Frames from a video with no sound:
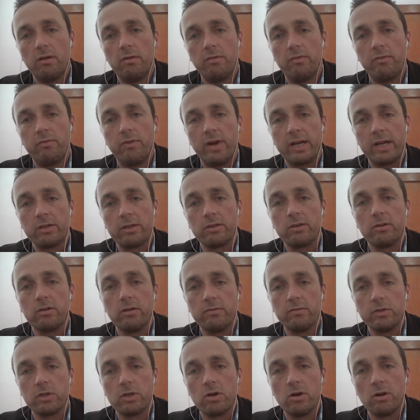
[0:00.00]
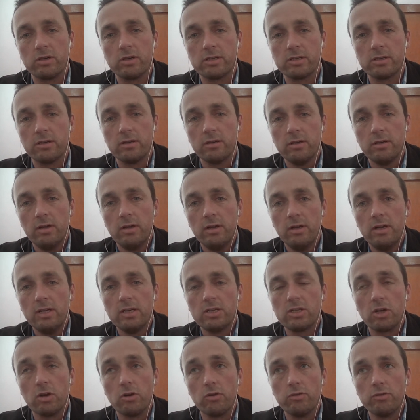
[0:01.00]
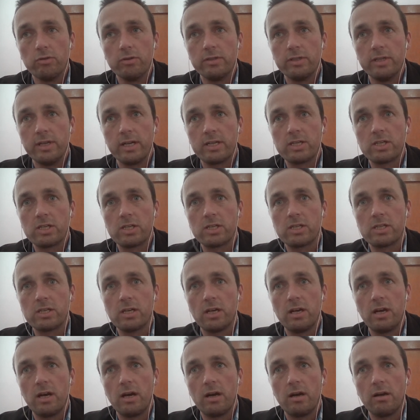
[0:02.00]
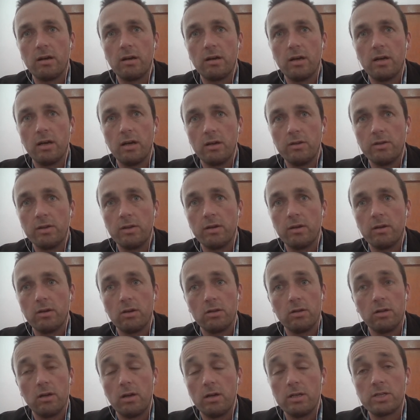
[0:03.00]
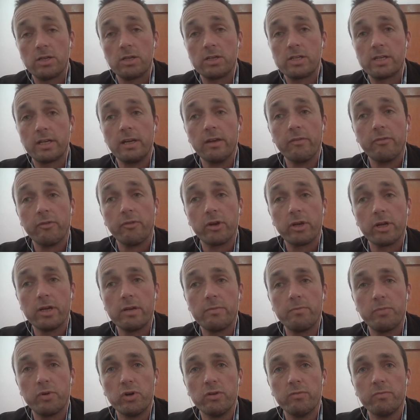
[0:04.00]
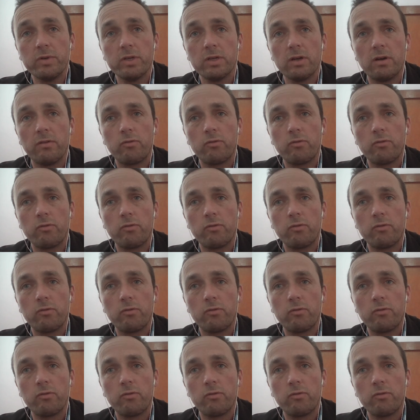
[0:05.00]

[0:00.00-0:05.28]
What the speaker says: factor of the cost. So that's it's a significant improvement.